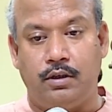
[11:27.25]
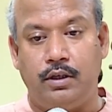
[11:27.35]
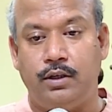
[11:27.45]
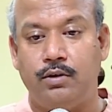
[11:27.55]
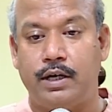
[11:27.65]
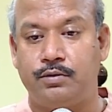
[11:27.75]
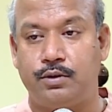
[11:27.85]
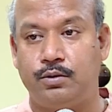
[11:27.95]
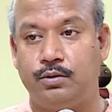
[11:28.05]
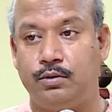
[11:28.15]
you
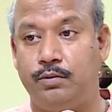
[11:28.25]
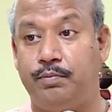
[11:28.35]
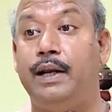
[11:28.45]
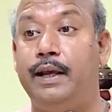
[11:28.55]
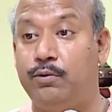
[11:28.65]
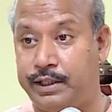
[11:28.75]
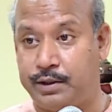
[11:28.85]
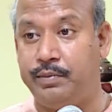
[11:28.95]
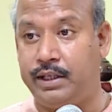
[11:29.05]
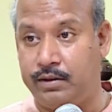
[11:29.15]
have to play
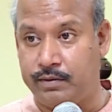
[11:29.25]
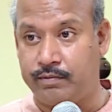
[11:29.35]
with me.